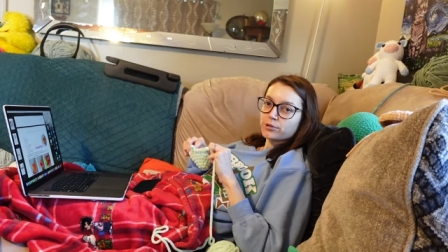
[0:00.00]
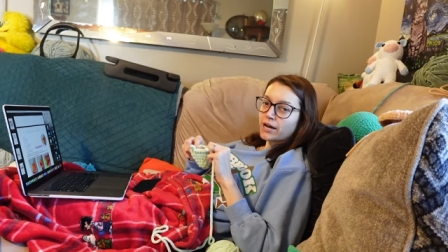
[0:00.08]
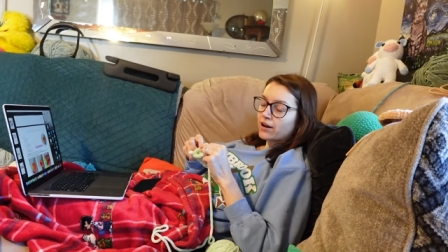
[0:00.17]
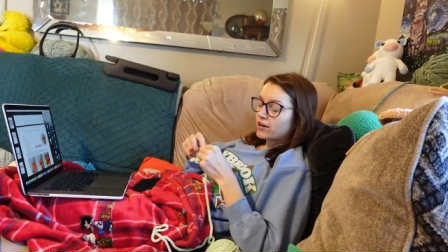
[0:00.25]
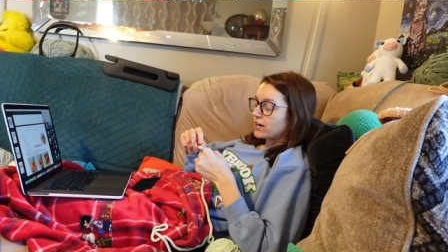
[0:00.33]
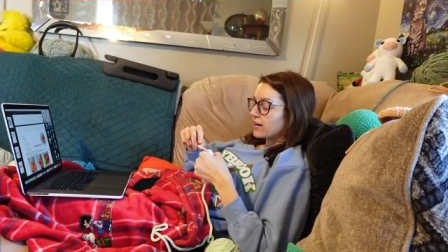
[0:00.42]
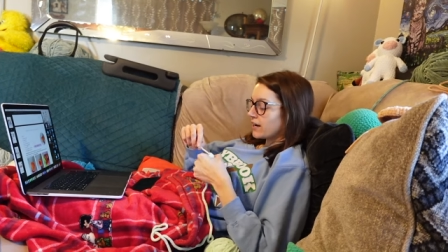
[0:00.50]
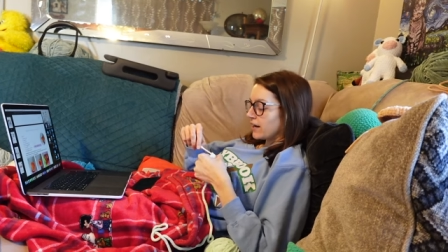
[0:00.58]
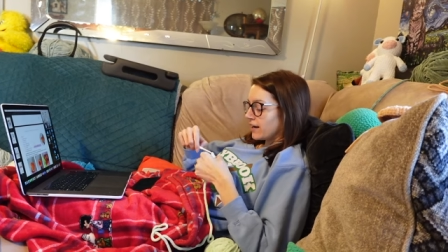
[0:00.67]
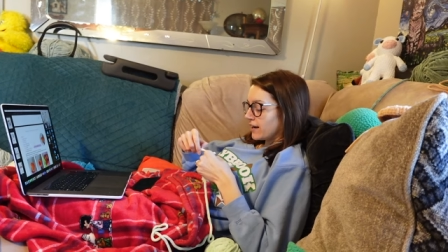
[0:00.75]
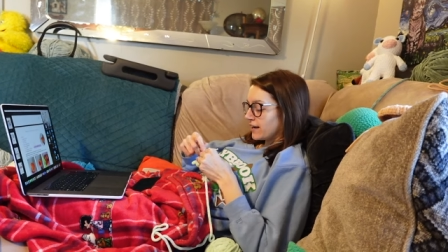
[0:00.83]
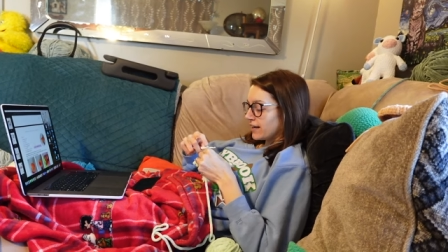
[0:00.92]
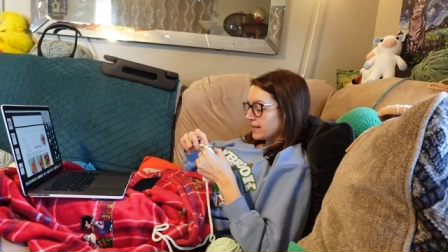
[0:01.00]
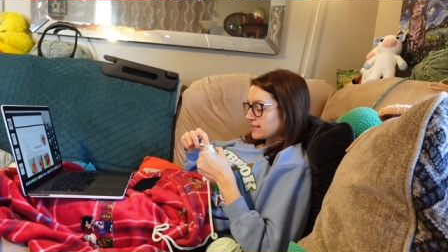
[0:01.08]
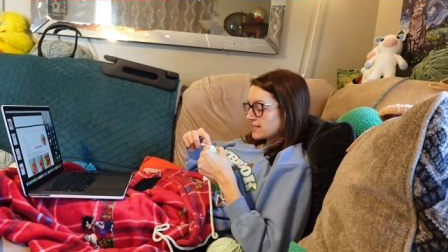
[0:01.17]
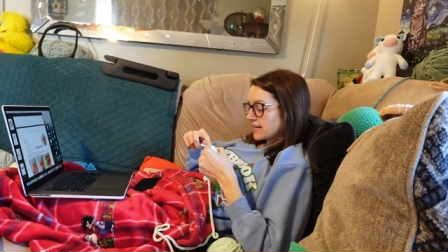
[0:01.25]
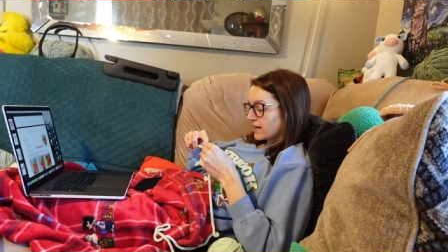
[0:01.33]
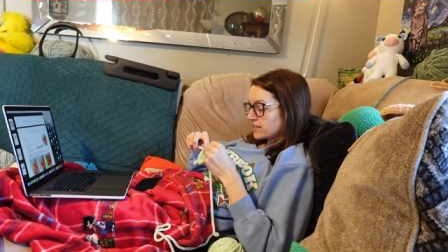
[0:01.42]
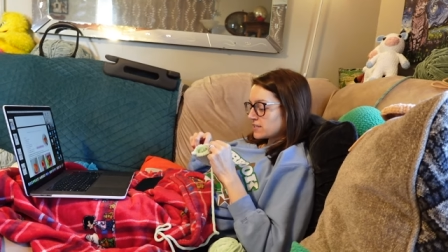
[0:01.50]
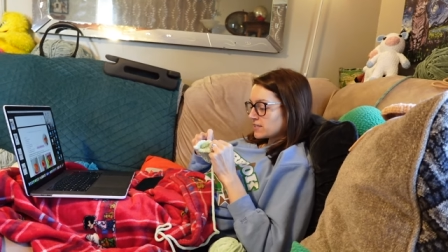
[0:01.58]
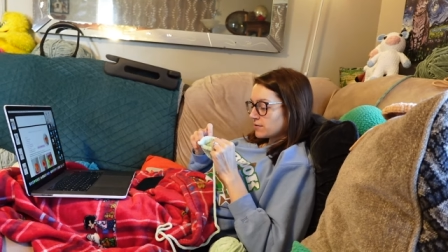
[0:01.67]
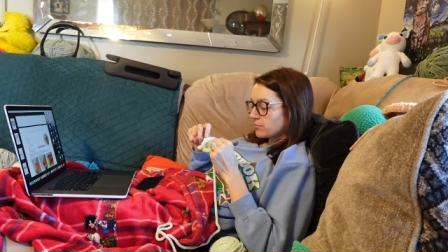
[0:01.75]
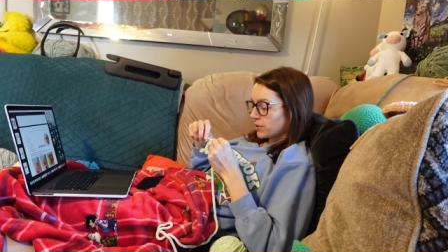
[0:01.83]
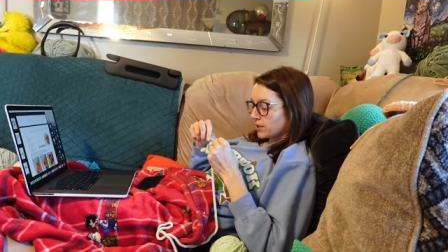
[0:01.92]
Put out her insect
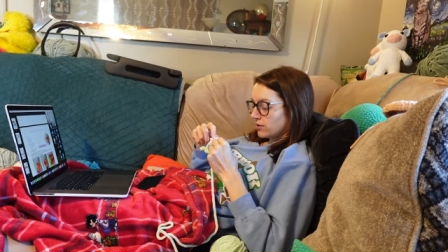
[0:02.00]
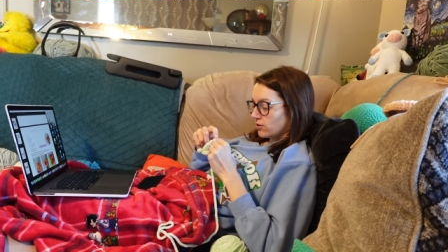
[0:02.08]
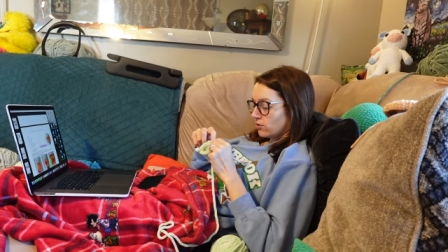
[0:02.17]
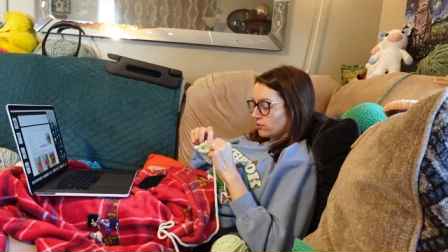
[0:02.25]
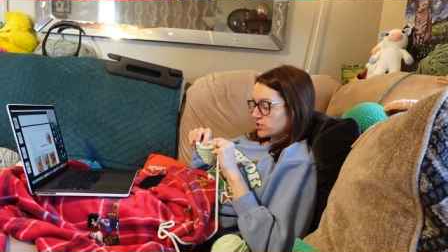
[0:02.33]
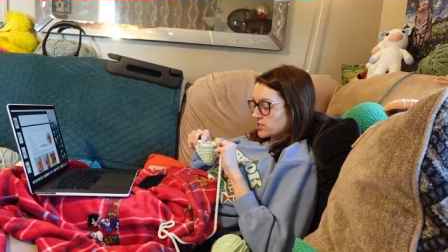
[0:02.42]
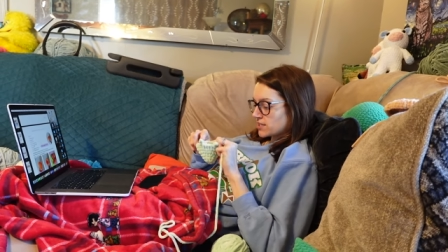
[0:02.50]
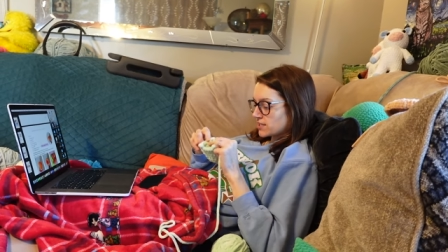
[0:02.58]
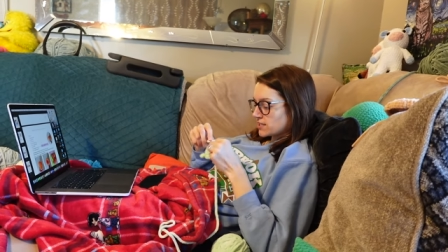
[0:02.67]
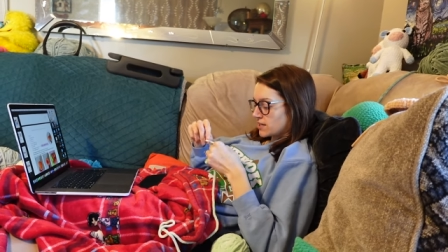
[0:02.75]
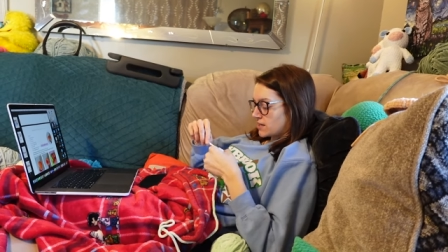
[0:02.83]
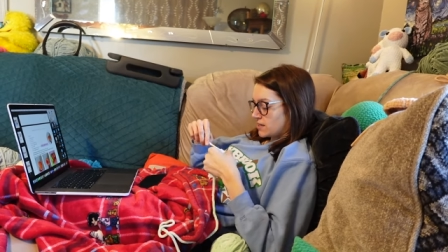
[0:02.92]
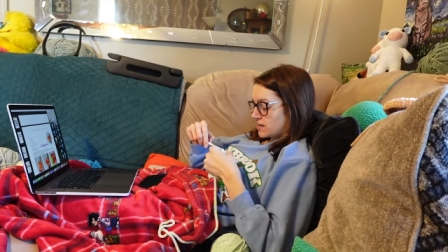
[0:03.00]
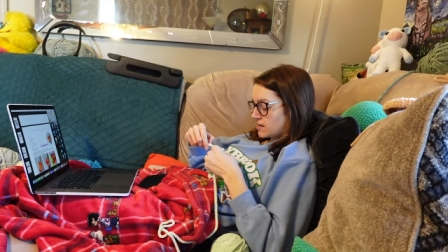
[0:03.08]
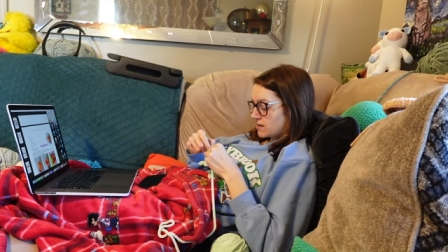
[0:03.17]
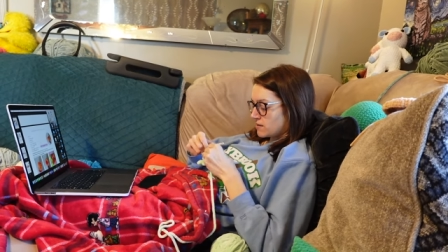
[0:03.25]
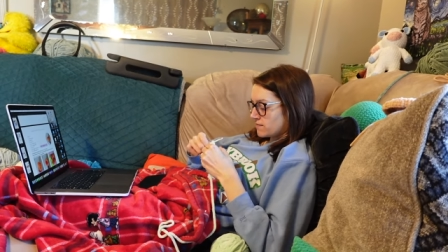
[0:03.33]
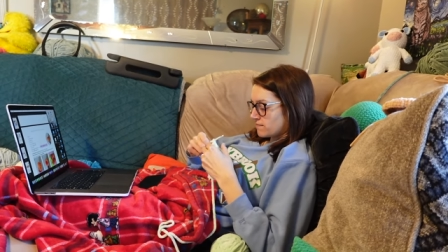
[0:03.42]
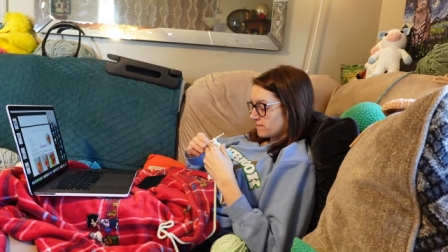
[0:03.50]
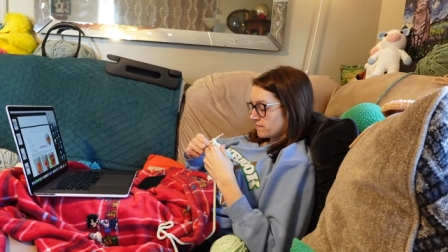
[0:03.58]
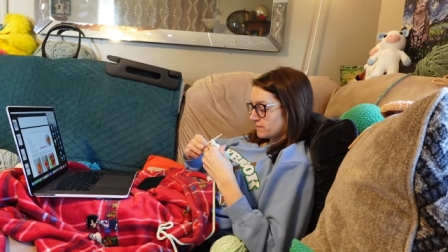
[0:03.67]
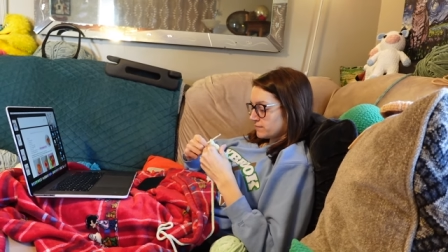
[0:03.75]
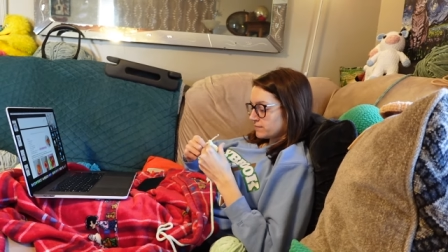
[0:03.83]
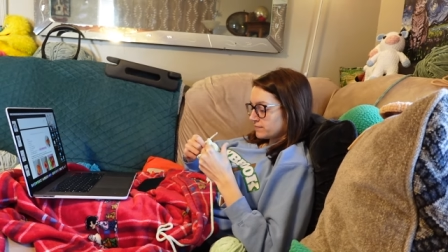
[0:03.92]
bundle, which is exciting.
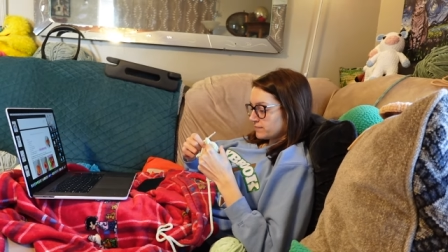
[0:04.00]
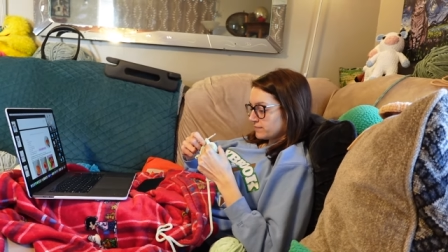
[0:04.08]
Yes.